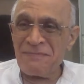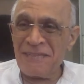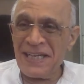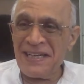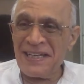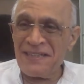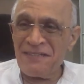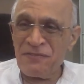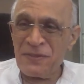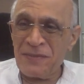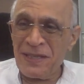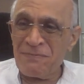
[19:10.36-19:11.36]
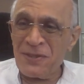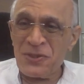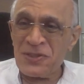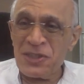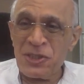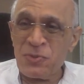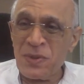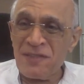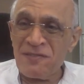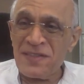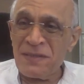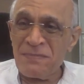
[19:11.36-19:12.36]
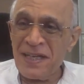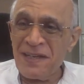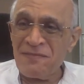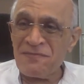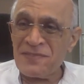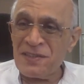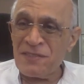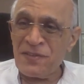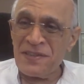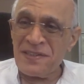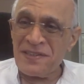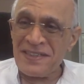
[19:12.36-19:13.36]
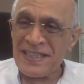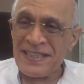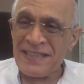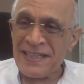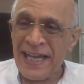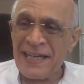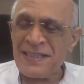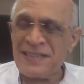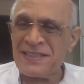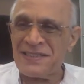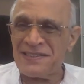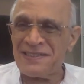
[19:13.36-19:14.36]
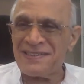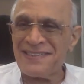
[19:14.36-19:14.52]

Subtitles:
male and the female because each one of them have different characters.